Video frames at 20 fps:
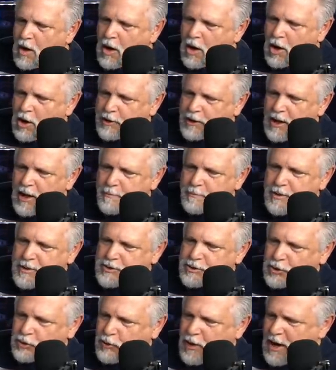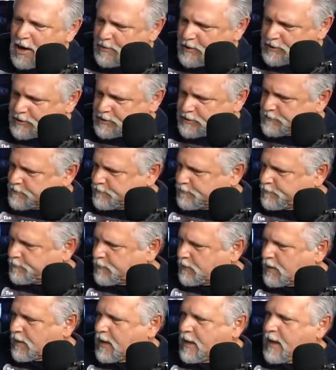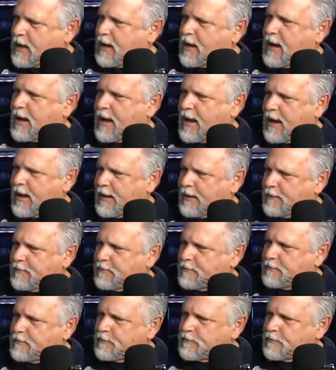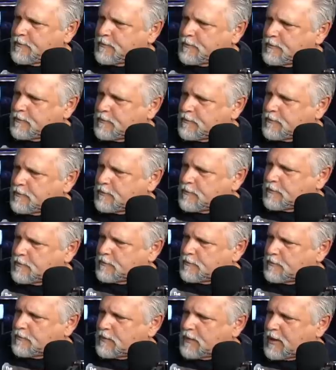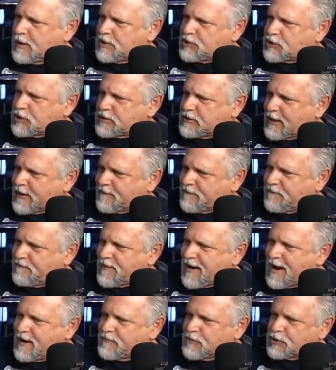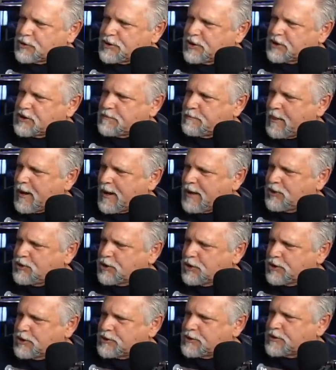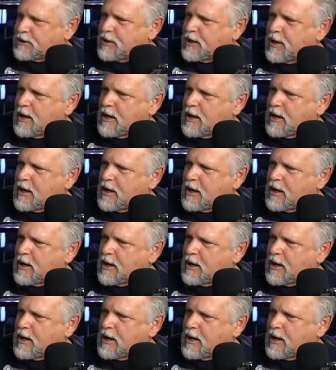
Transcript: epistogrammas, and it's just like 5 or 6 pages